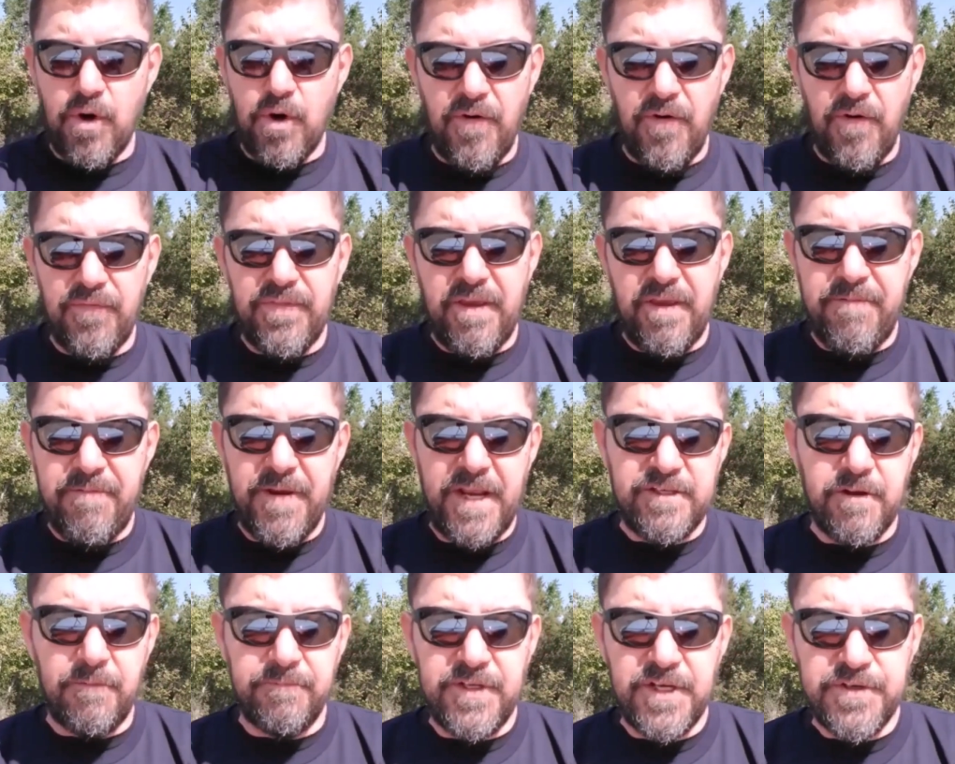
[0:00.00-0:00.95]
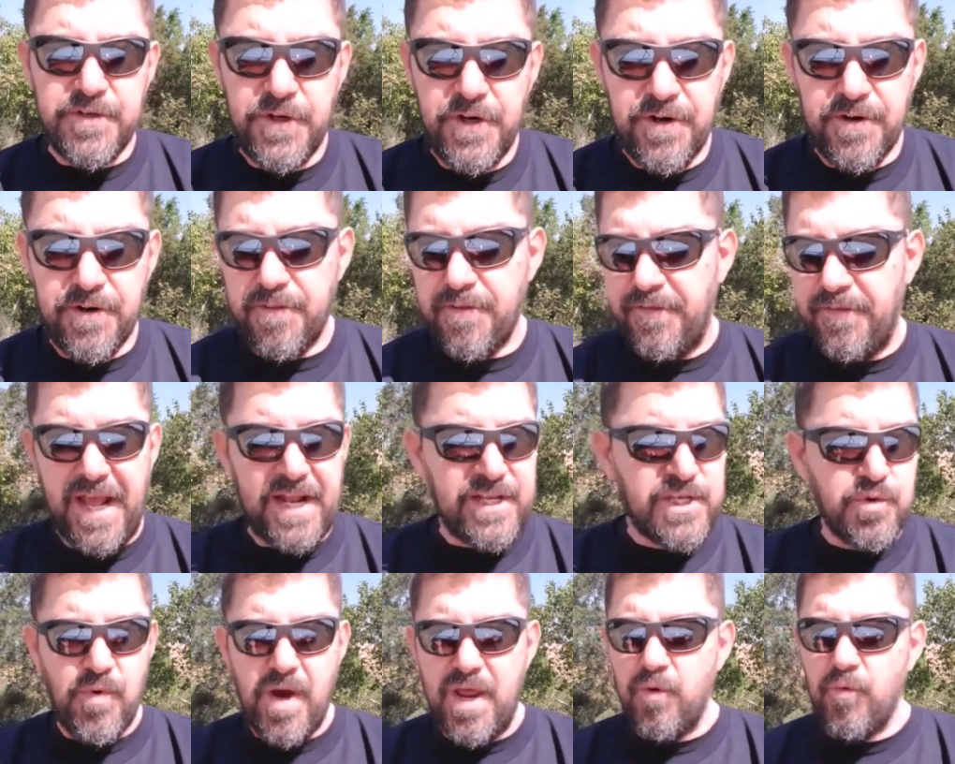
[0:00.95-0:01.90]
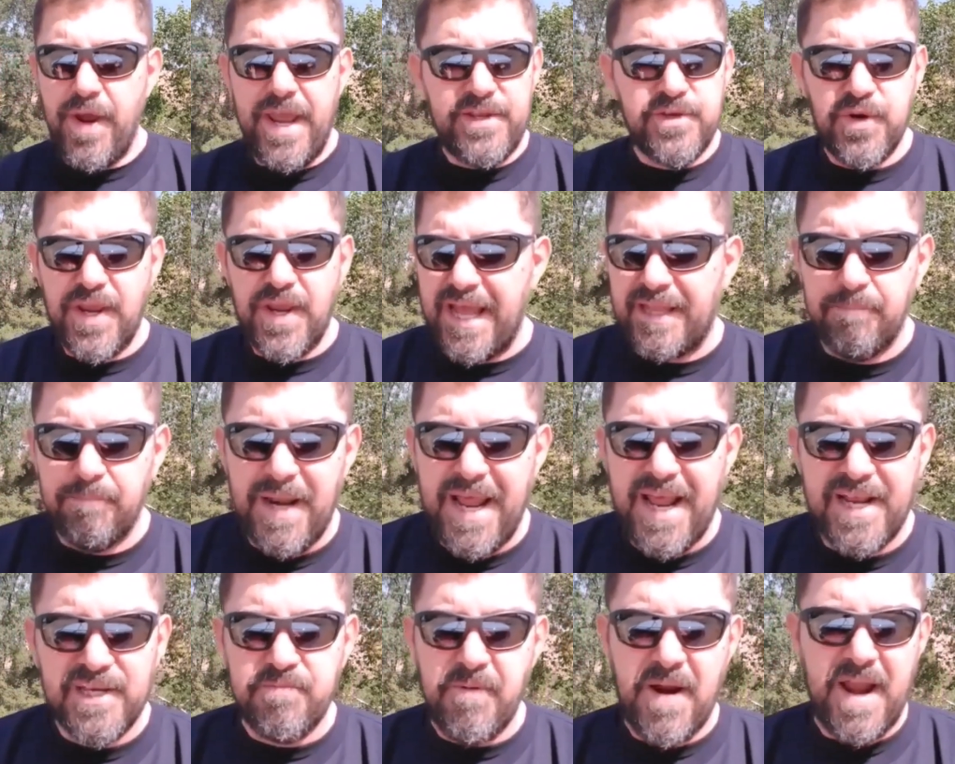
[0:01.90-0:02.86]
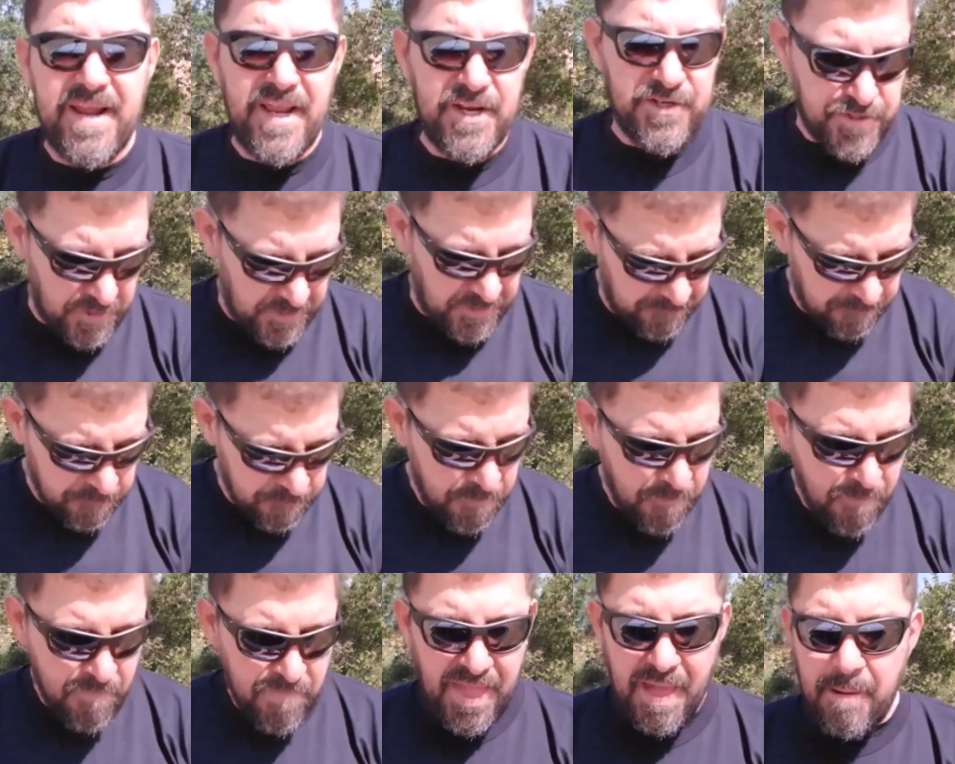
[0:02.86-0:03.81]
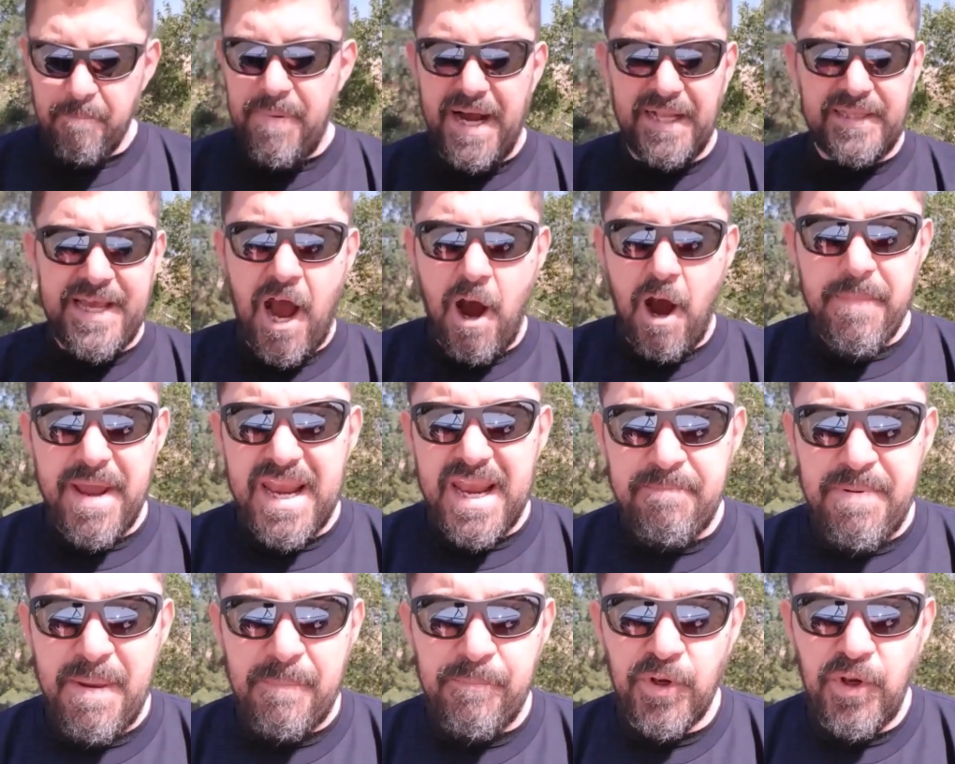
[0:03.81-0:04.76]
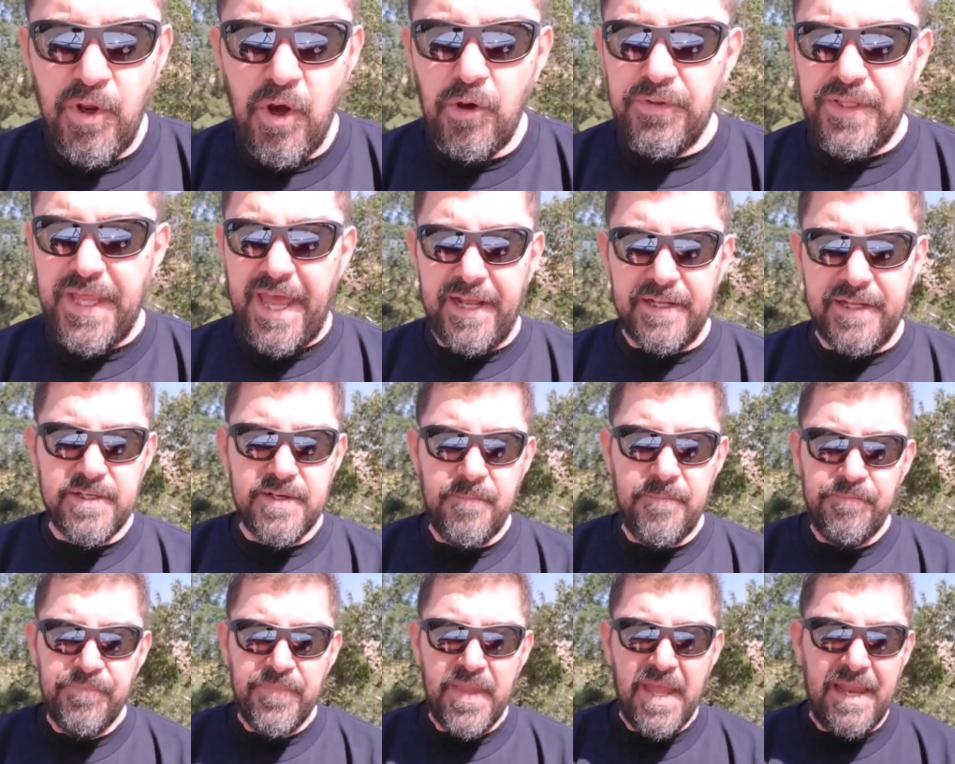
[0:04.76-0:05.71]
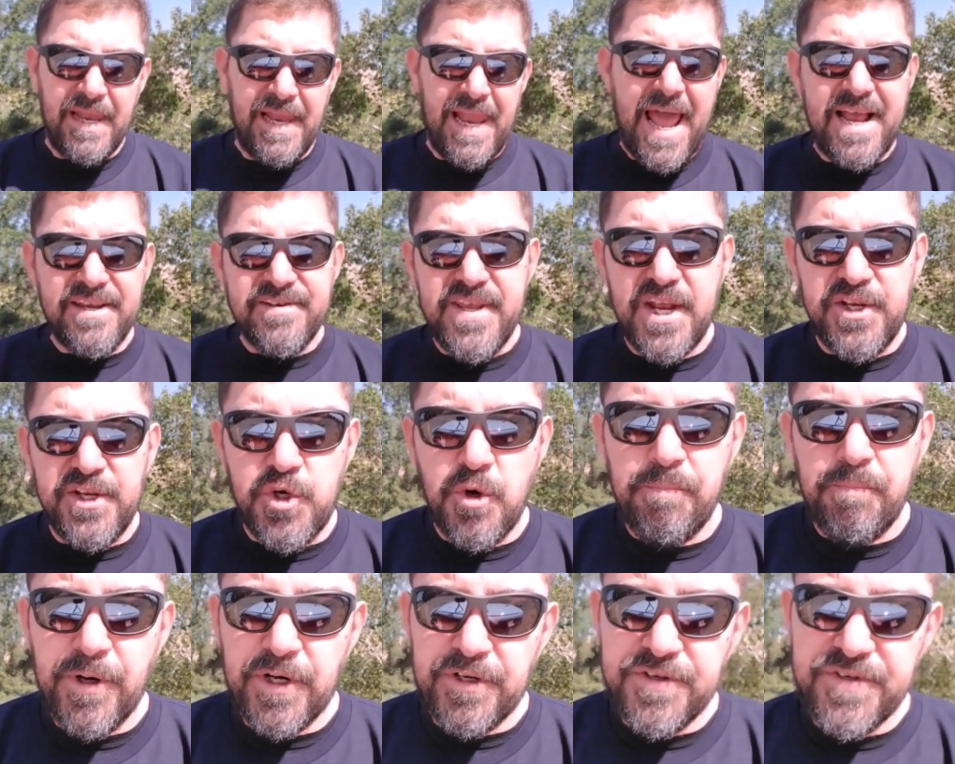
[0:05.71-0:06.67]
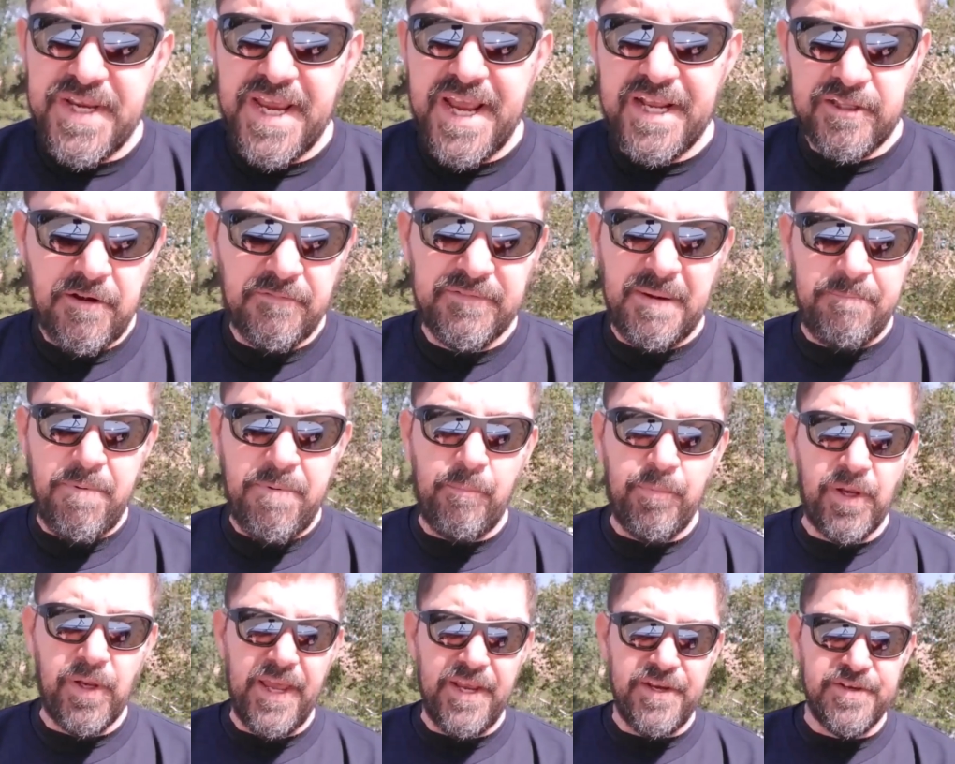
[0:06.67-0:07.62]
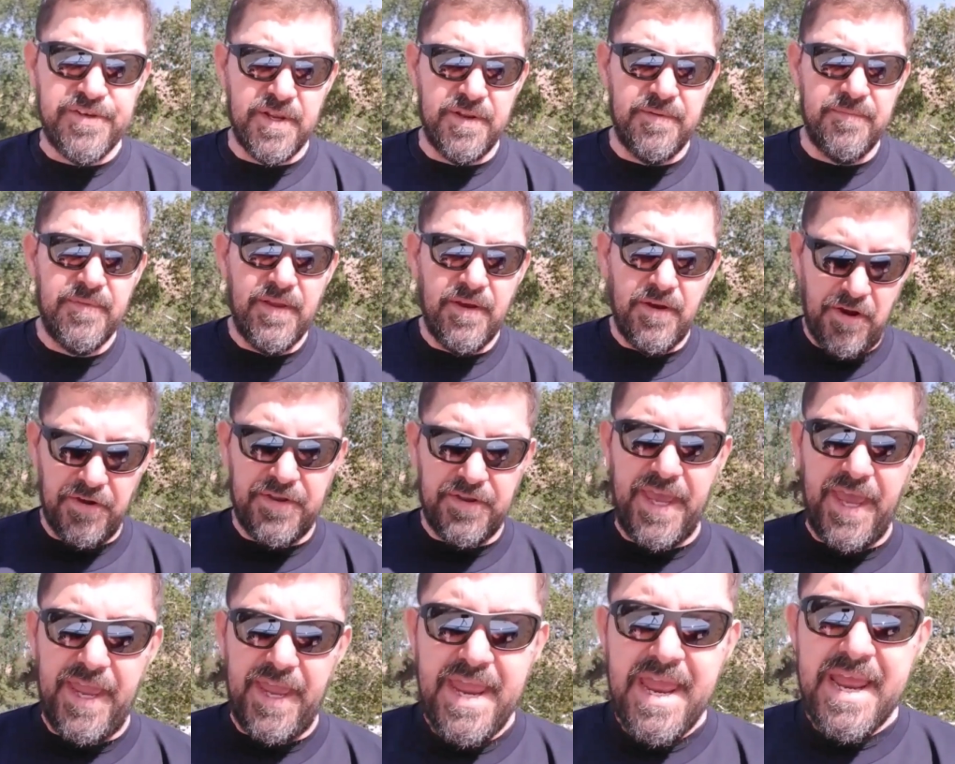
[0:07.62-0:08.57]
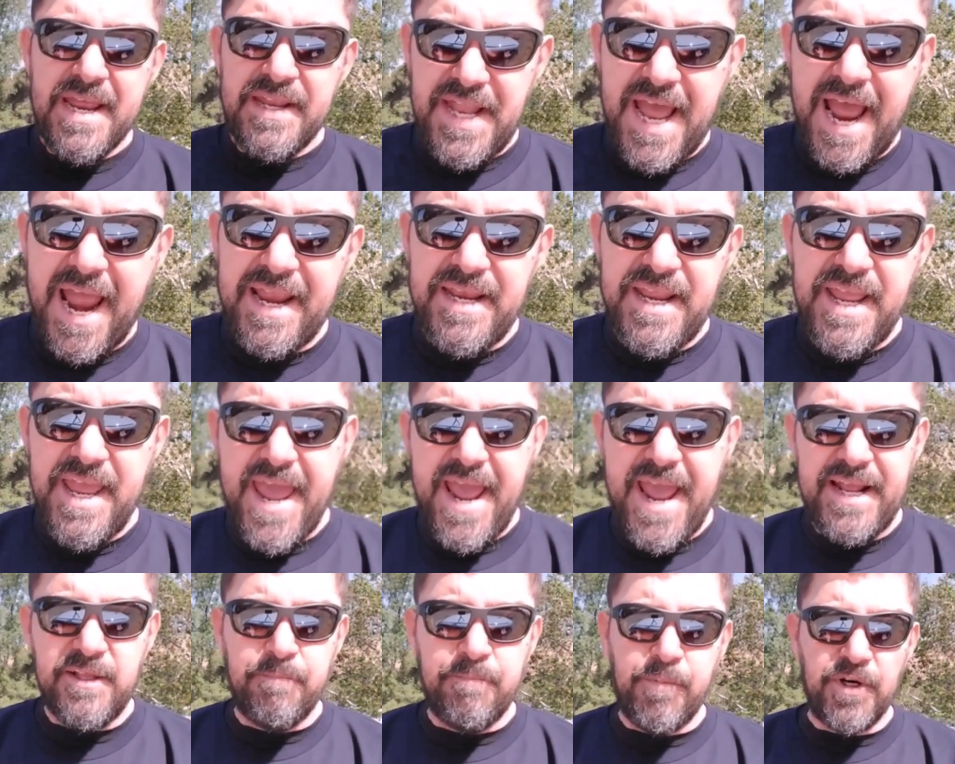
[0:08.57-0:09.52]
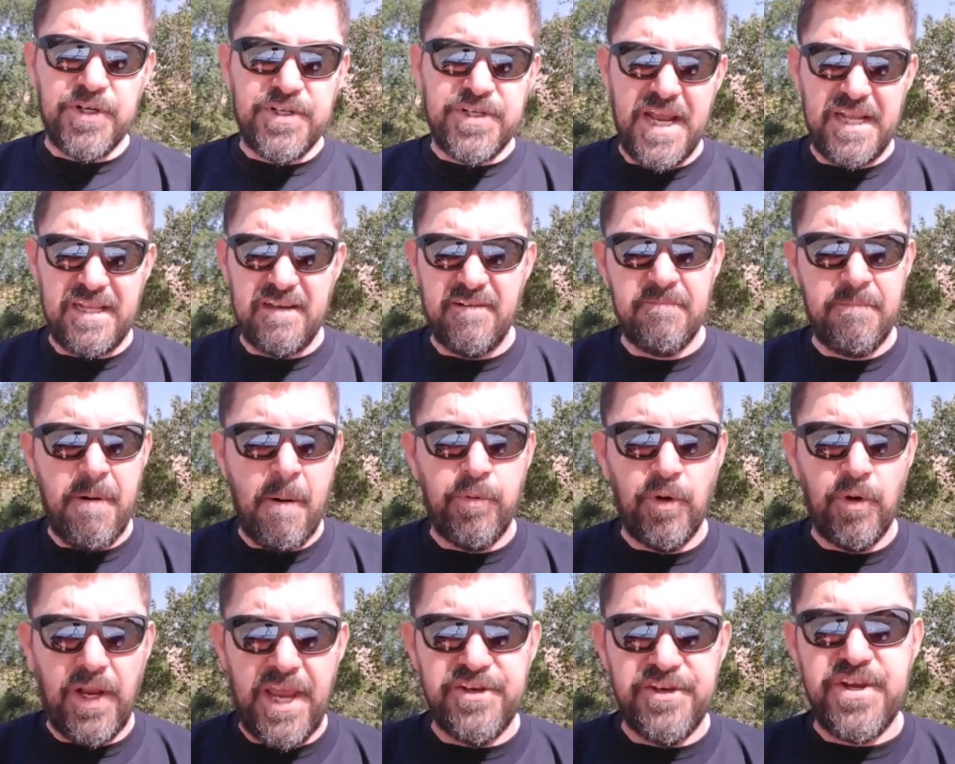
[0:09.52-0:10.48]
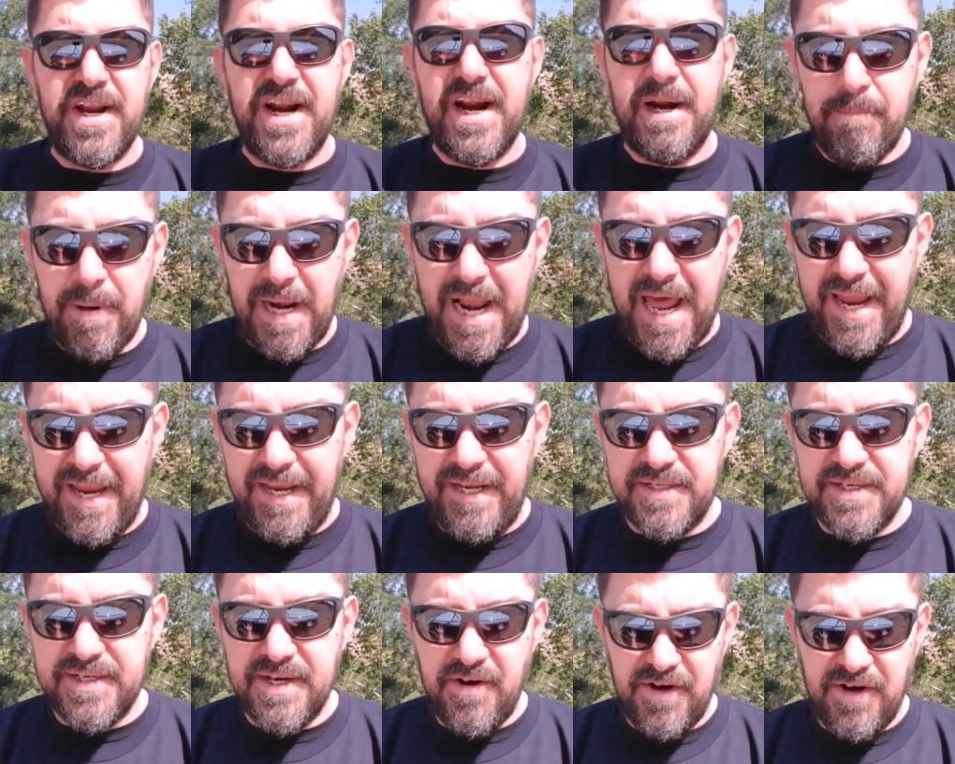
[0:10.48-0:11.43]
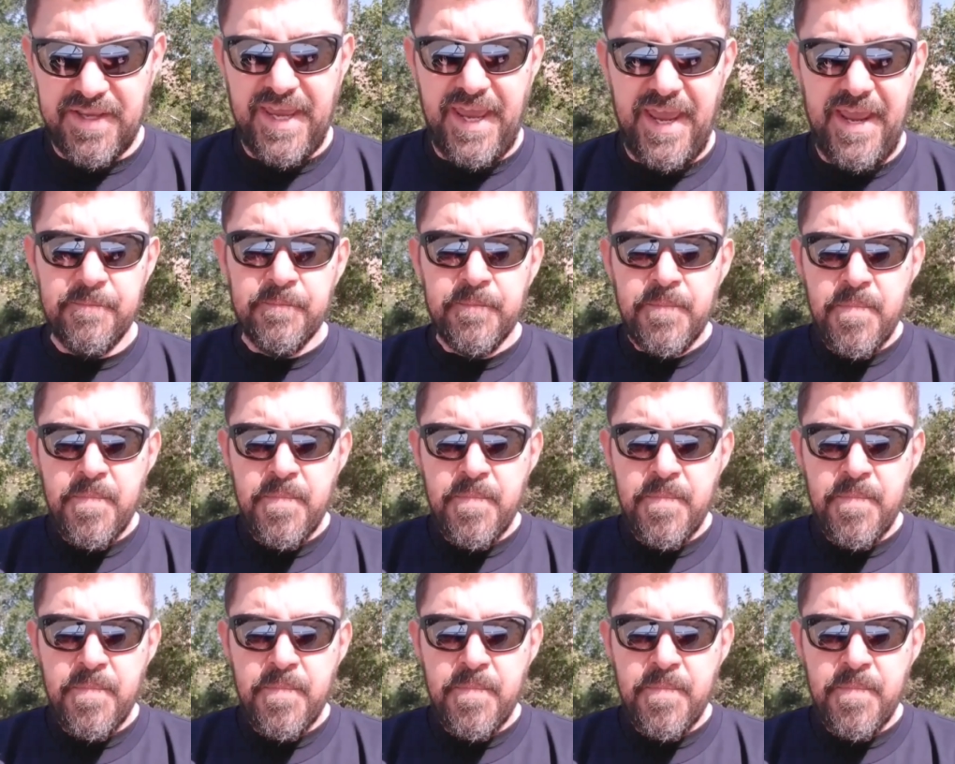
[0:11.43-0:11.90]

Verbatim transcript: on the face of this earth. That's one way to get blessed financially. But how many people know that? Less than 2% of the population. Okay. 98% of the population are blind. Okay.